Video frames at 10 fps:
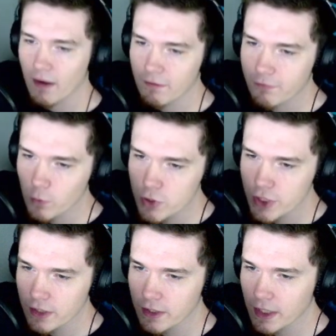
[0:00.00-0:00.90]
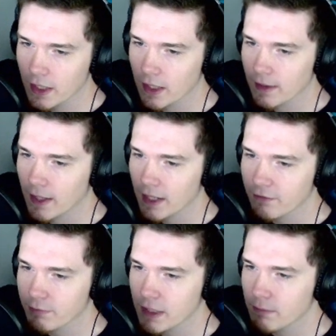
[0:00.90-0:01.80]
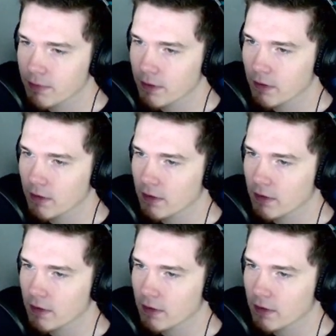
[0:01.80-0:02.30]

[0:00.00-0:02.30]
Unfortunately, a lot of people